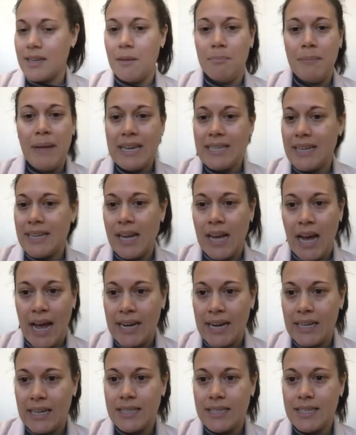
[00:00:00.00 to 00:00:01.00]
amazing
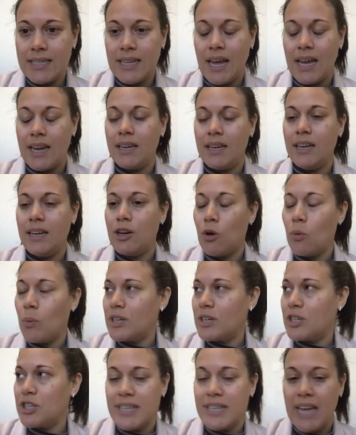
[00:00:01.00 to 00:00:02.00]
guidance. And,
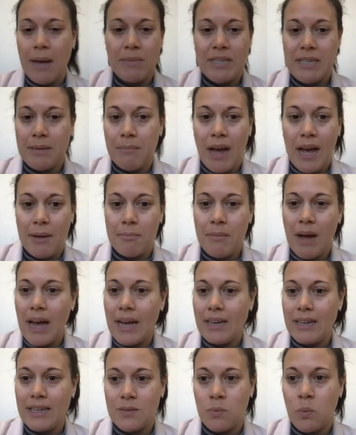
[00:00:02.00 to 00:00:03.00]
what just came to my
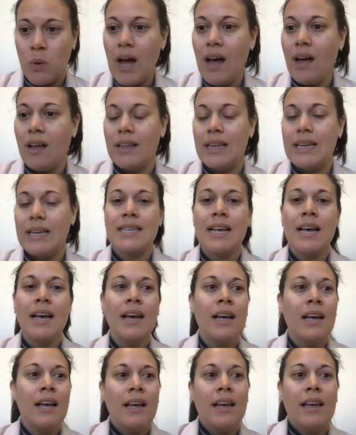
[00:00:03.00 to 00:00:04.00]
mind as well is,
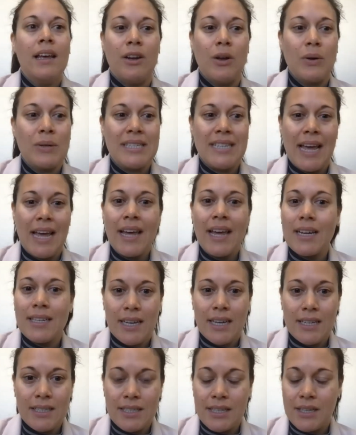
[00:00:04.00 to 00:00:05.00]
staying
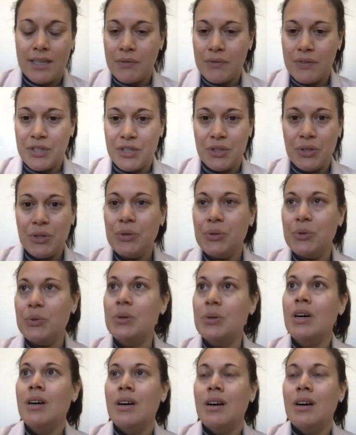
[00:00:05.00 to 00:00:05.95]
attentive to,